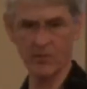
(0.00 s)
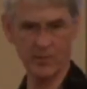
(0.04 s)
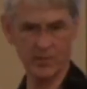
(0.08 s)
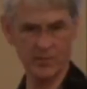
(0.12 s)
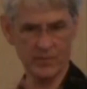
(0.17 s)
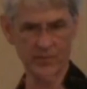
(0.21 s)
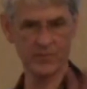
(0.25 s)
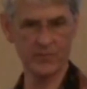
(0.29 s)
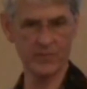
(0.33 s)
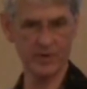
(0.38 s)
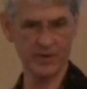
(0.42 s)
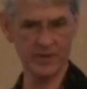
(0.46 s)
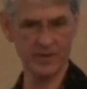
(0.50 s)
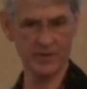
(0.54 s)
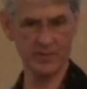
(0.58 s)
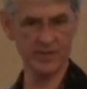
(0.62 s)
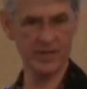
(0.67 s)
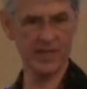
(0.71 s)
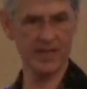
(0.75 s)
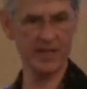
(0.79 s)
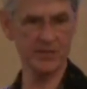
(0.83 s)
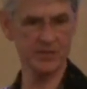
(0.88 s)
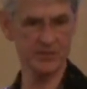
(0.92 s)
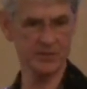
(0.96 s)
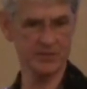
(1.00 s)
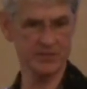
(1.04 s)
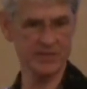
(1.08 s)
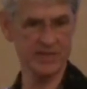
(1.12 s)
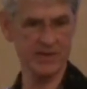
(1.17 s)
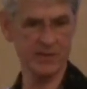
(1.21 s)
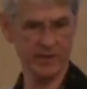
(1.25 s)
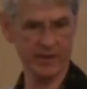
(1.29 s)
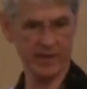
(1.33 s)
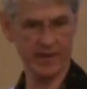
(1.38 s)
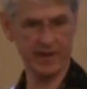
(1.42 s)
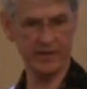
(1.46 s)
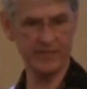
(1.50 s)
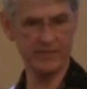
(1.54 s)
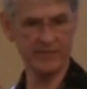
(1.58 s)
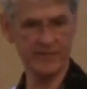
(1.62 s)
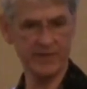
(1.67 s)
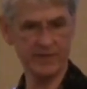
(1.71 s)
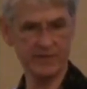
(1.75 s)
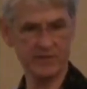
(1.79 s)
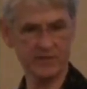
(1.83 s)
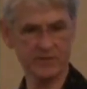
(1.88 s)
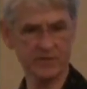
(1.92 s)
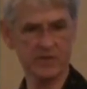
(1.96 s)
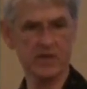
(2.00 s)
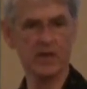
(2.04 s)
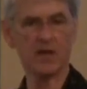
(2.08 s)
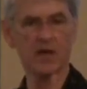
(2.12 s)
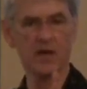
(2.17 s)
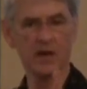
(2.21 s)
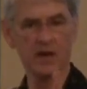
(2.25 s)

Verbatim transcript: what are the implications, how can I advance